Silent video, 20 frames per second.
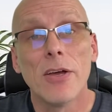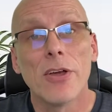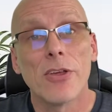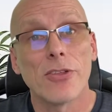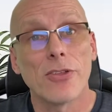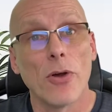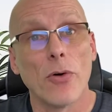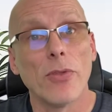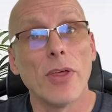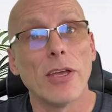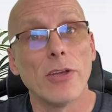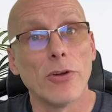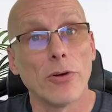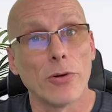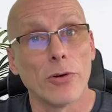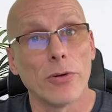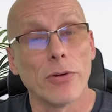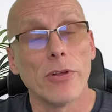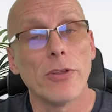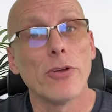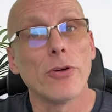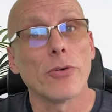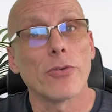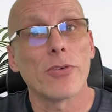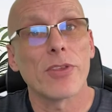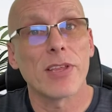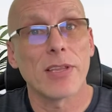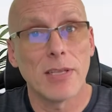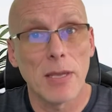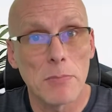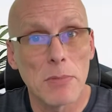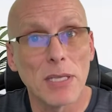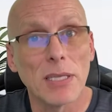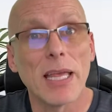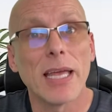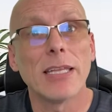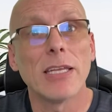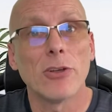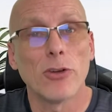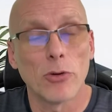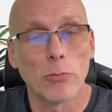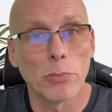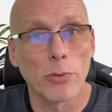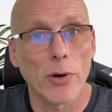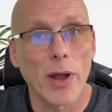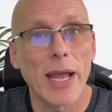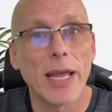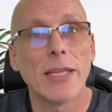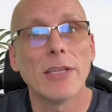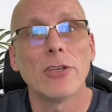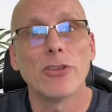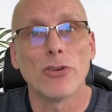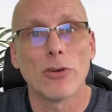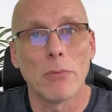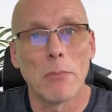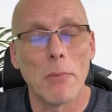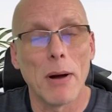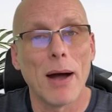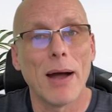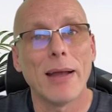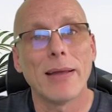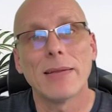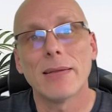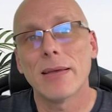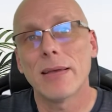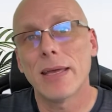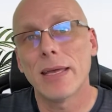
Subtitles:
so that you're stimulating your brain and your mind